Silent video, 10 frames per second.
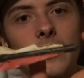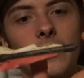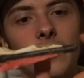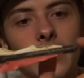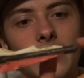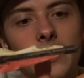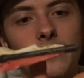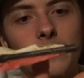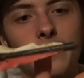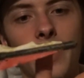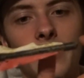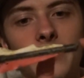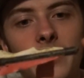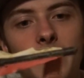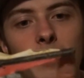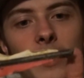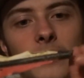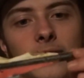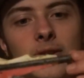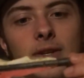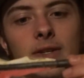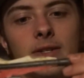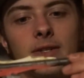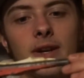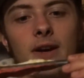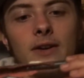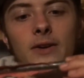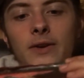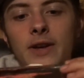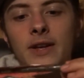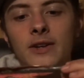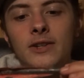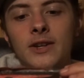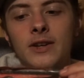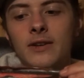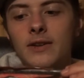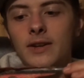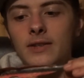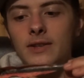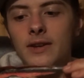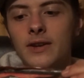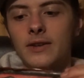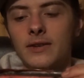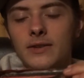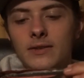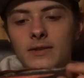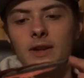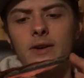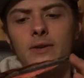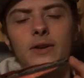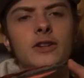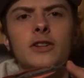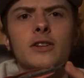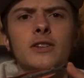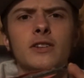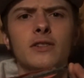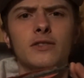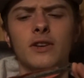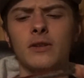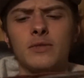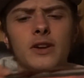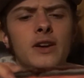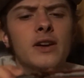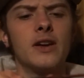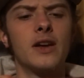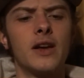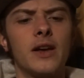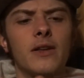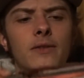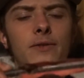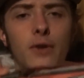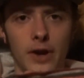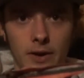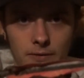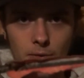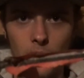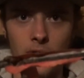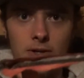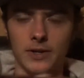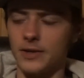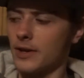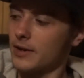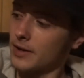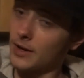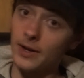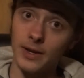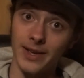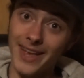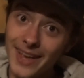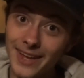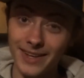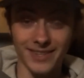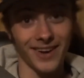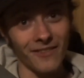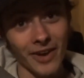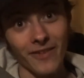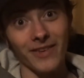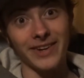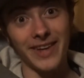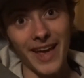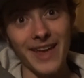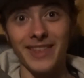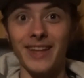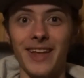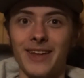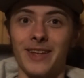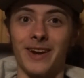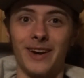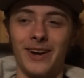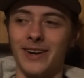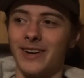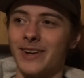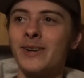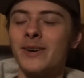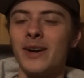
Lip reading: like this was probably stuck about, I don't know, an inch in, I'd say. No, sorry, 3-4 inches in. So I'm like, well, dang, that had to hurt, you know.